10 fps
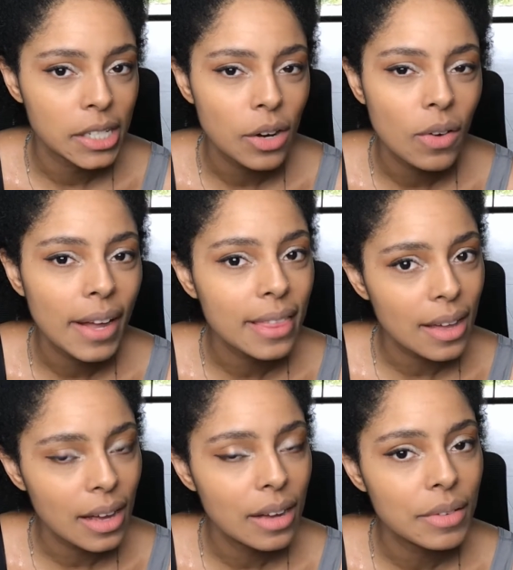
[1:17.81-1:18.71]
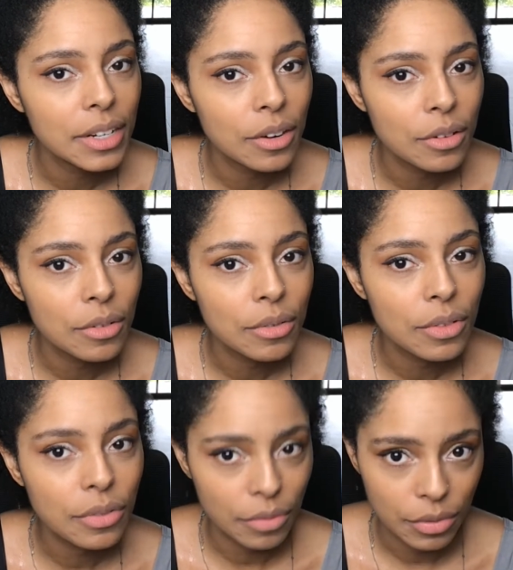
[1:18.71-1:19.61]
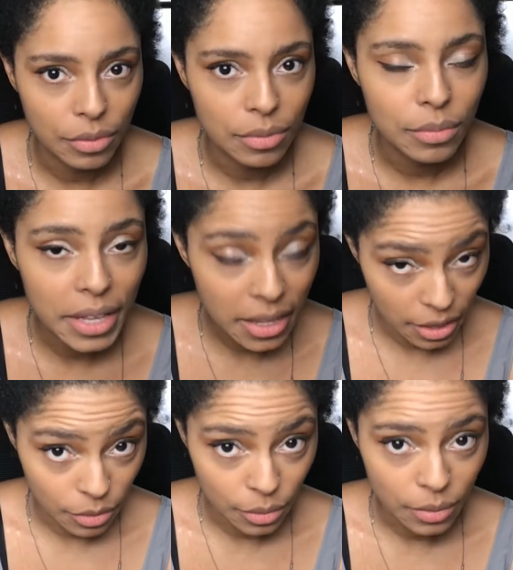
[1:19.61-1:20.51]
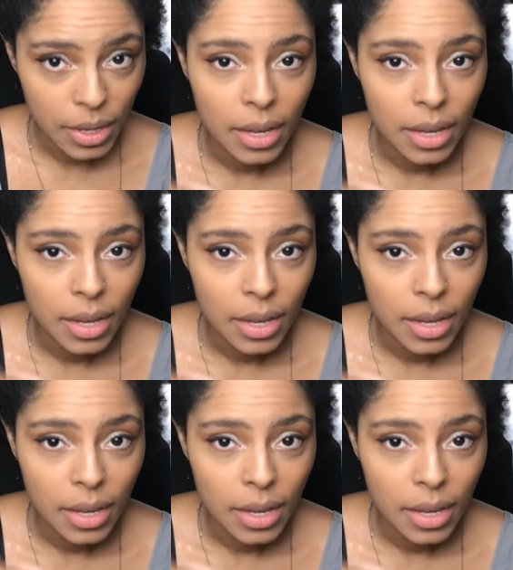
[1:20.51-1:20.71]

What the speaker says: so I thought I would go through with you